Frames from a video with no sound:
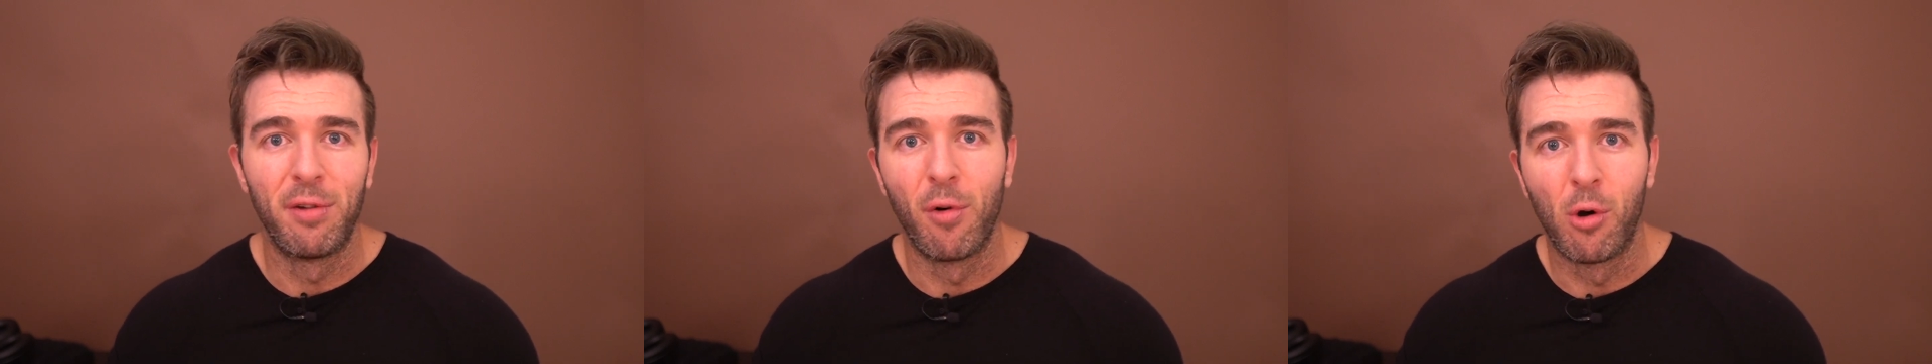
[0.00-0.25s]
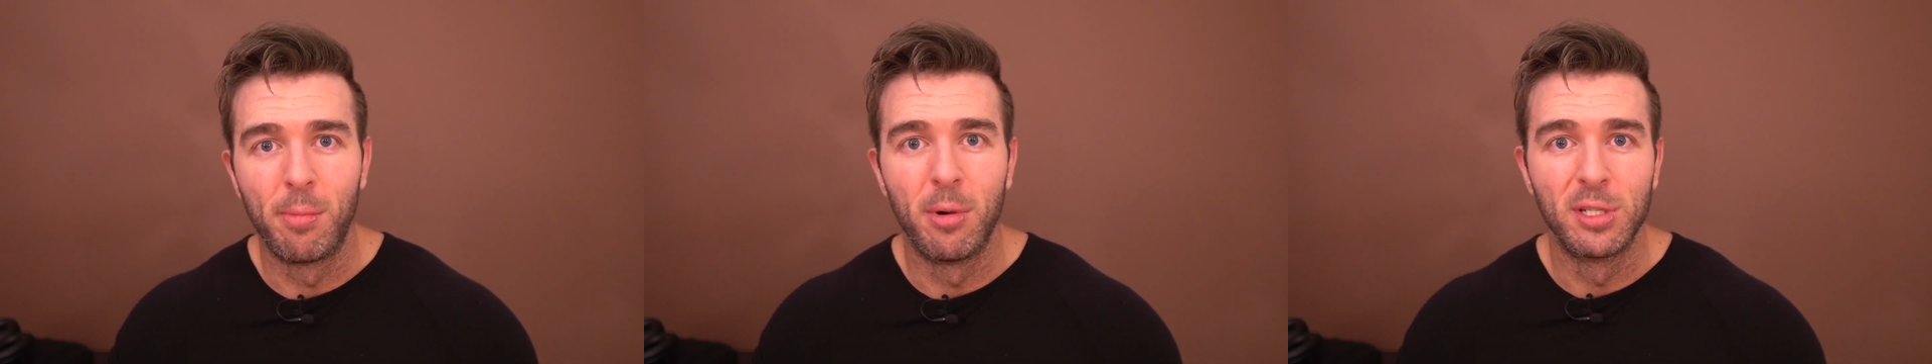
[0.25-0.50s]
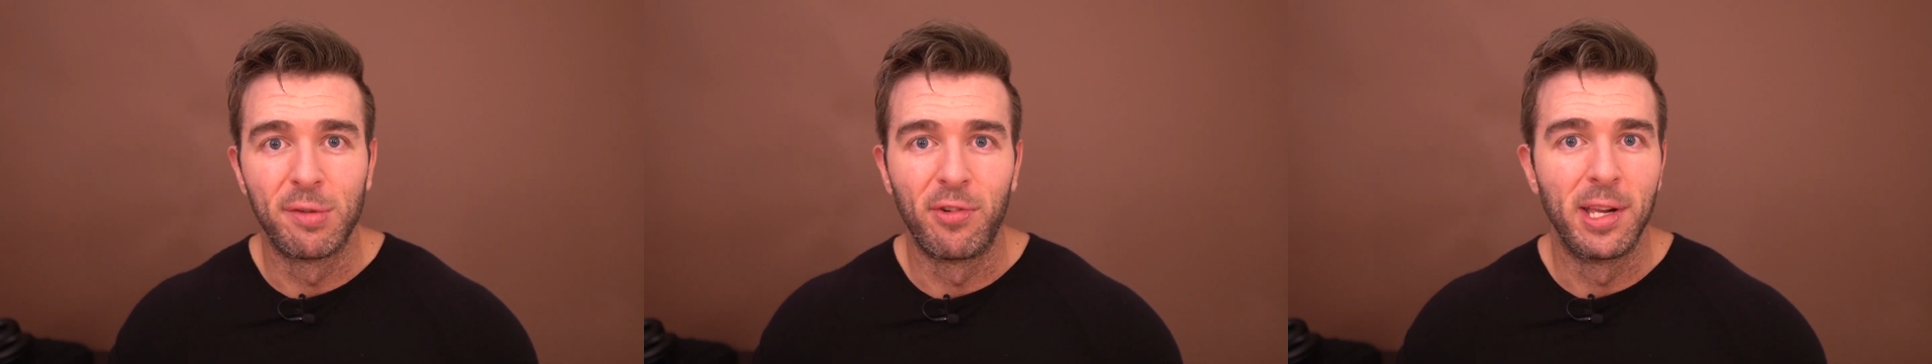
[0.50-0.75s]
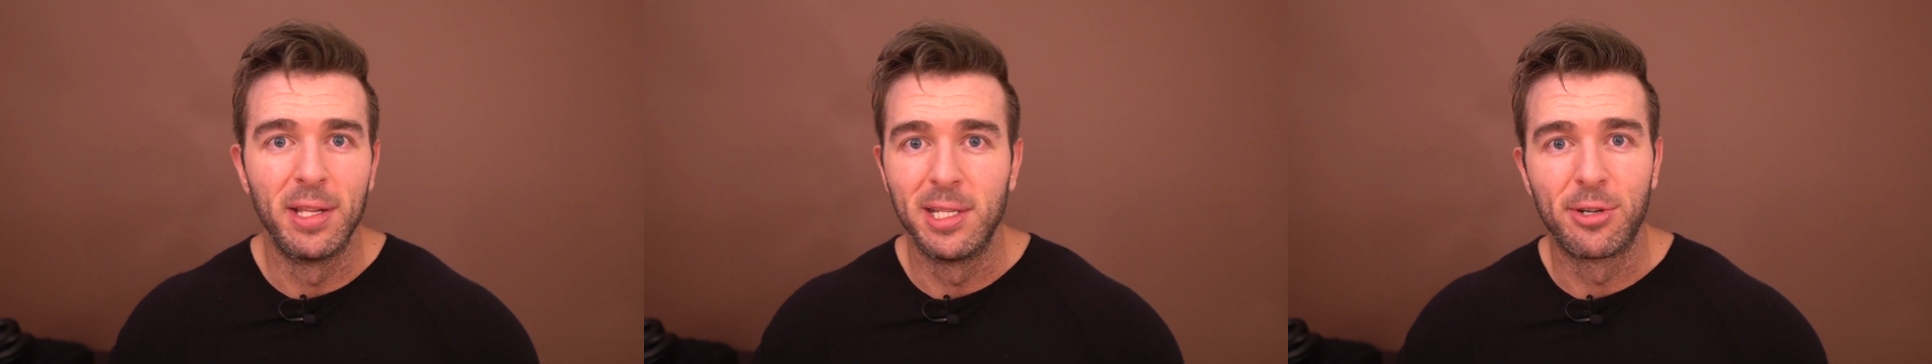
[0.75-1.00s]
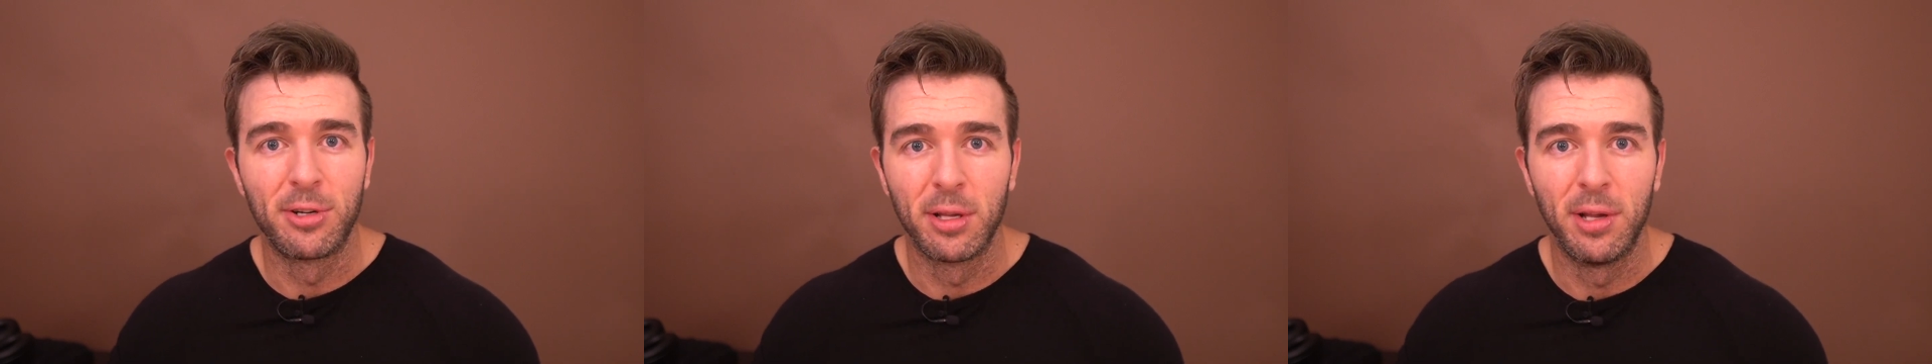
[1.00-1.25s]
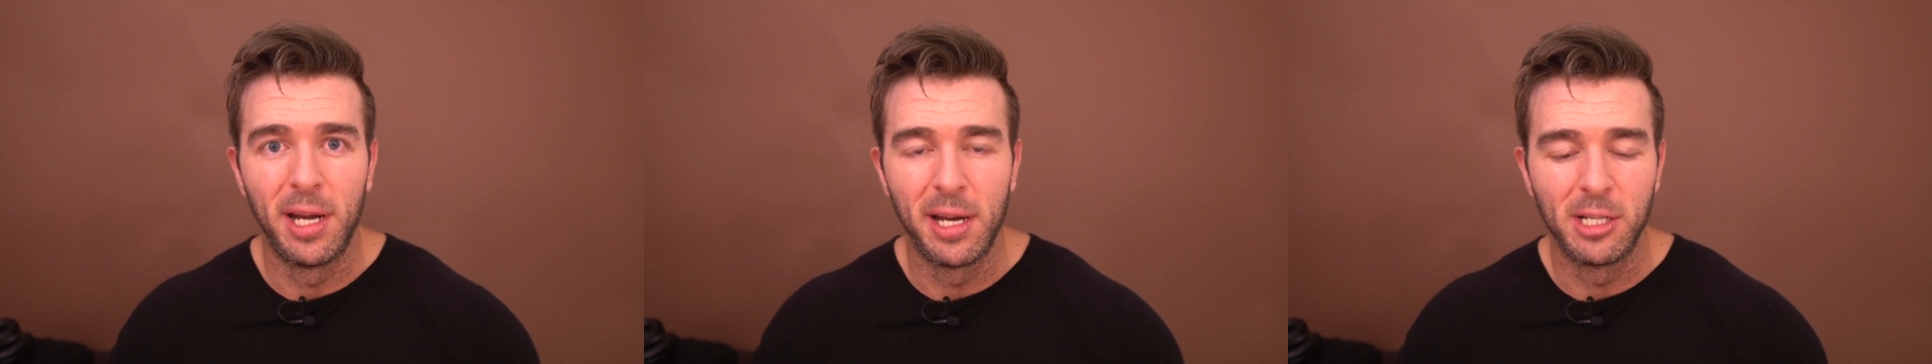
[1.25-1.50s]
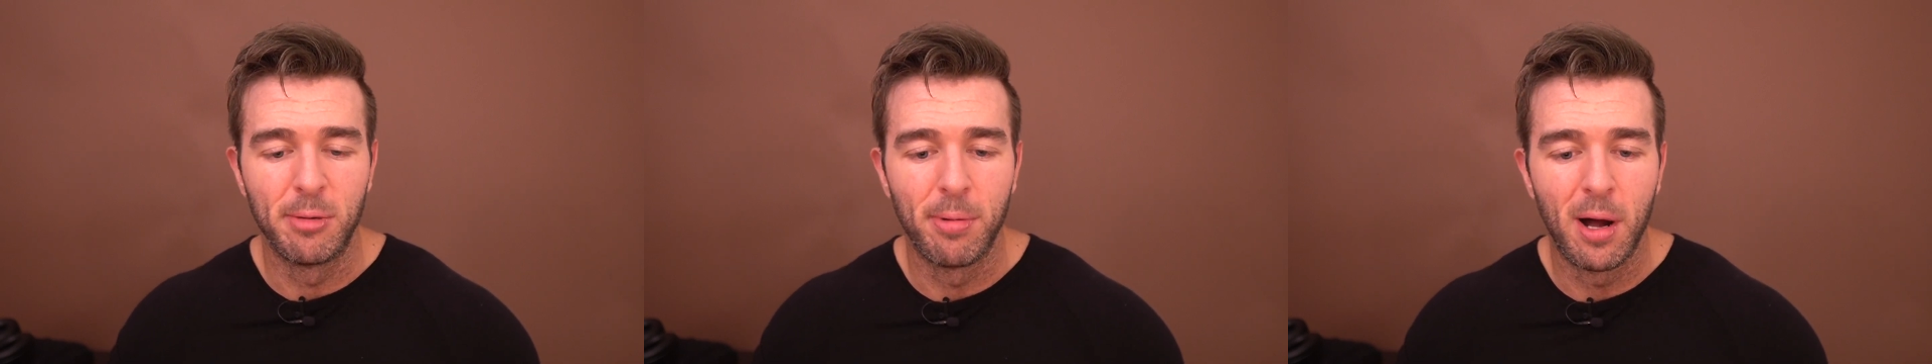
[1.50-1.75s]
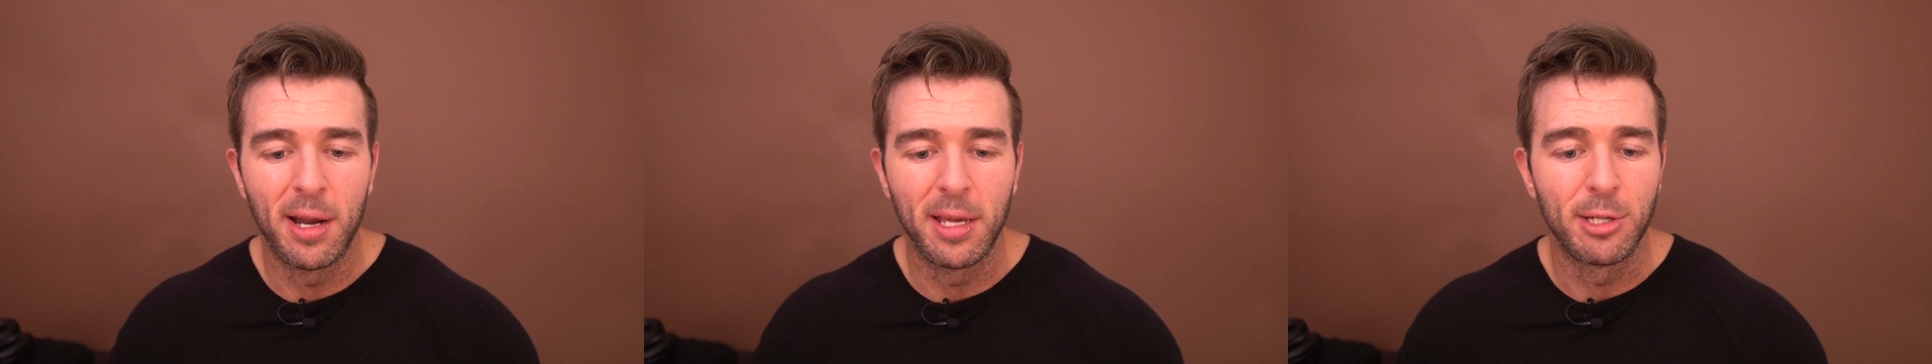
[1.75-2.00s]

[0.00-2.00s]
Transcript: of hormones freely circulating in your body.